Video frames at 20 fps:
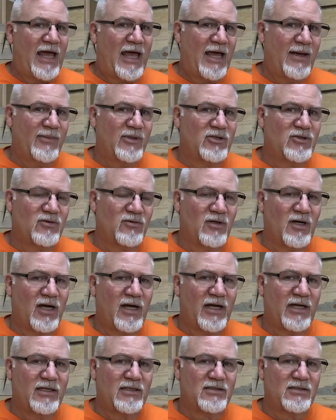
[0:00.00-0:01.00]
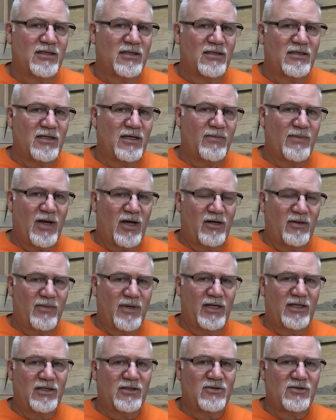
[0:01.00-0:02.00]
amortize the amount of
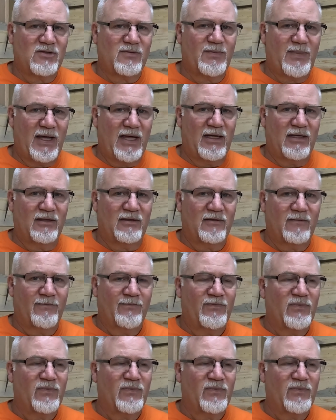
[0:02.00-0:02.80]
money you spent